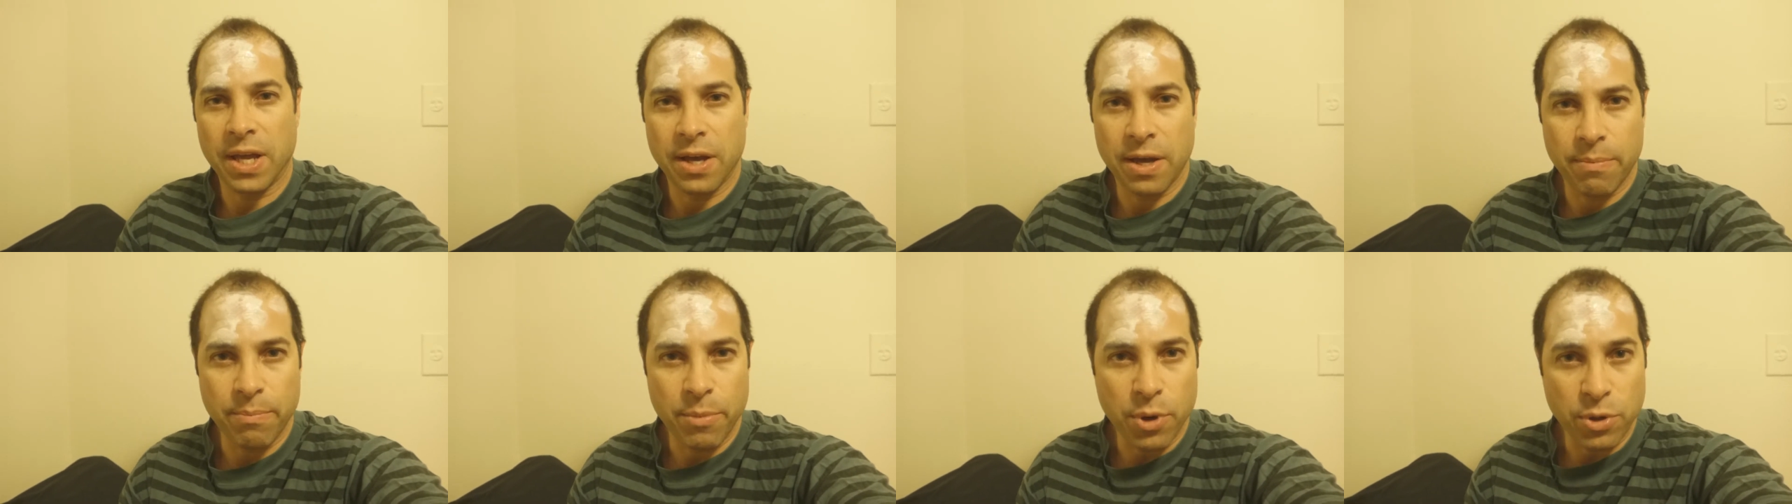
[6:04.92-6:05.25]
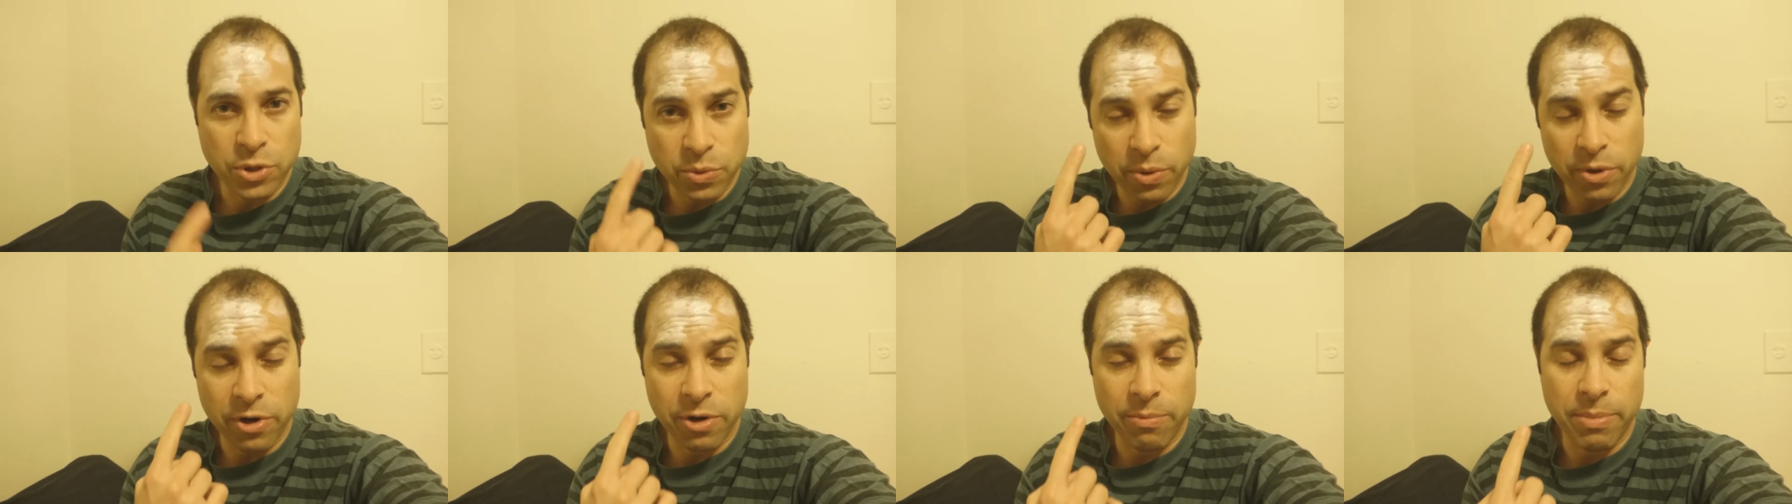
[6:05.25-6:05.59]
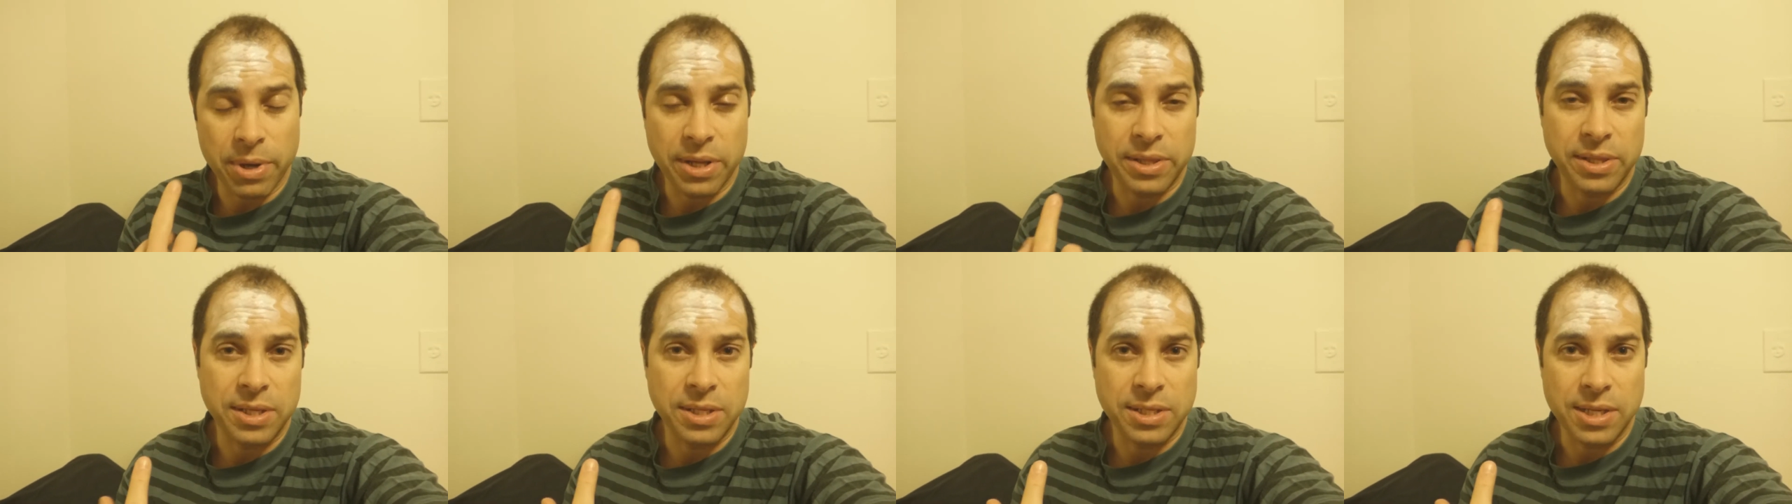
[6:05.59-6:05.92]
most worried
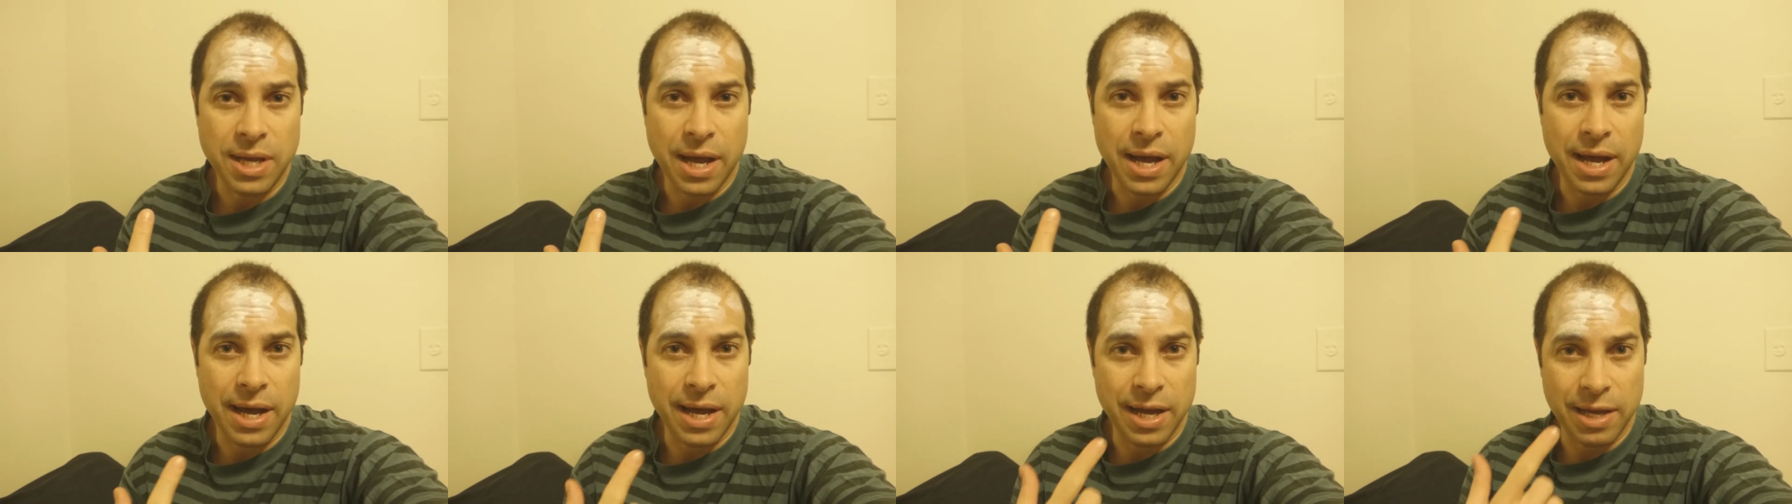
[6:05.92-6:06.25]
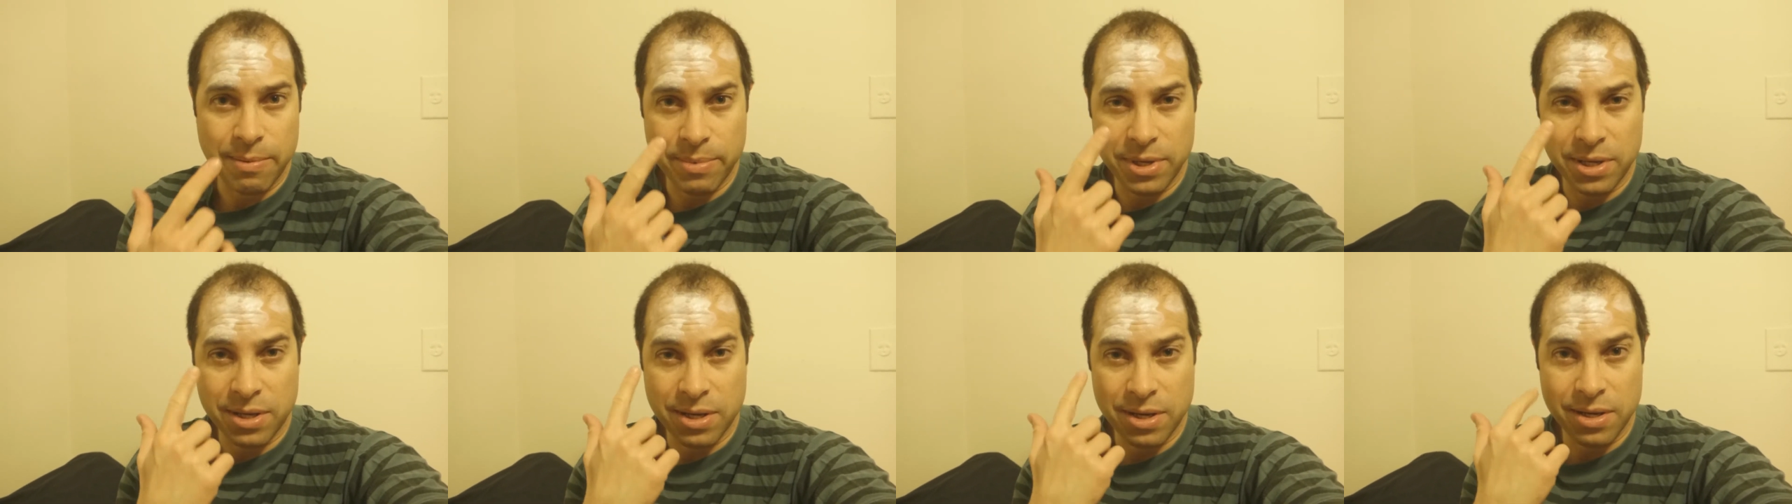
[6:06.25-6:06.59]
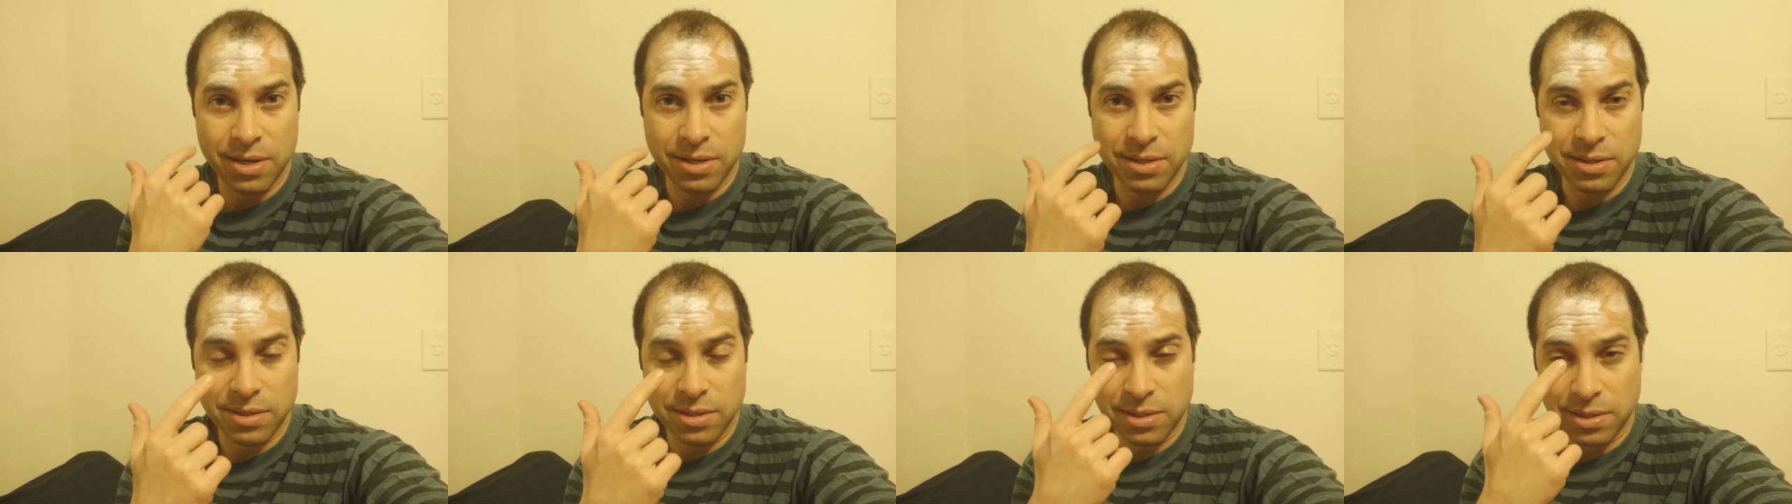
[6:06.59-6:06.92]
about this eye
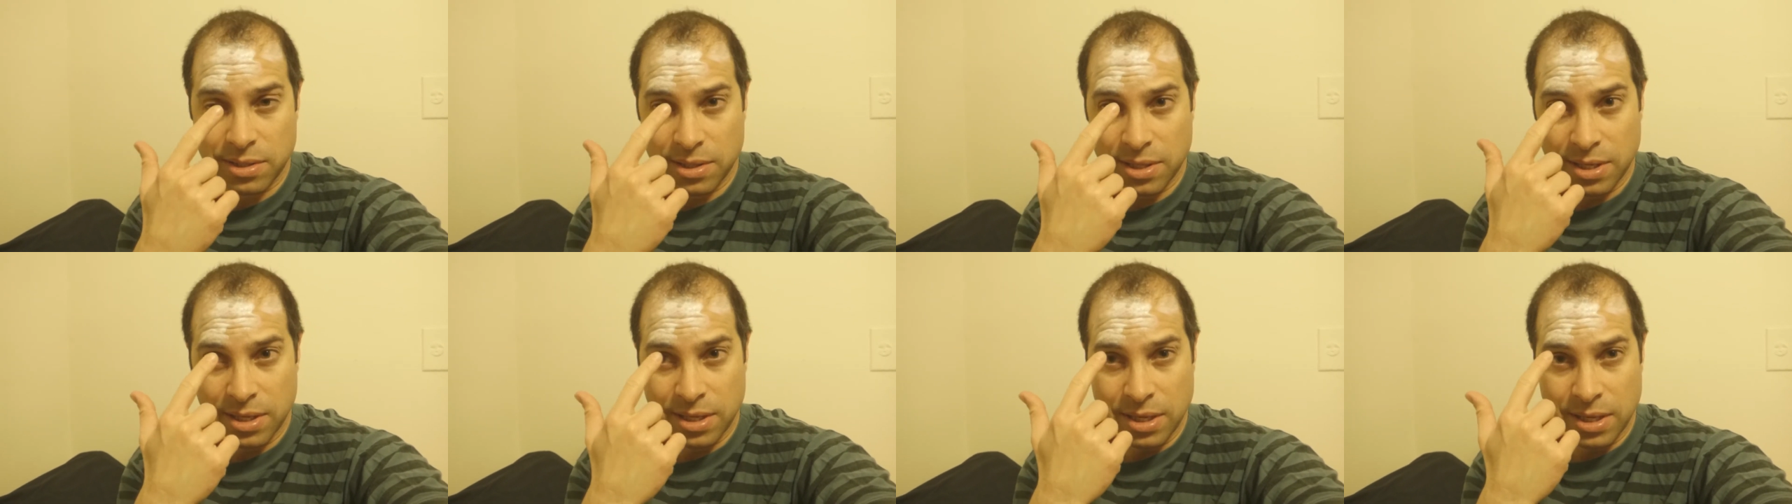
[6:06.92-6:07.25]
because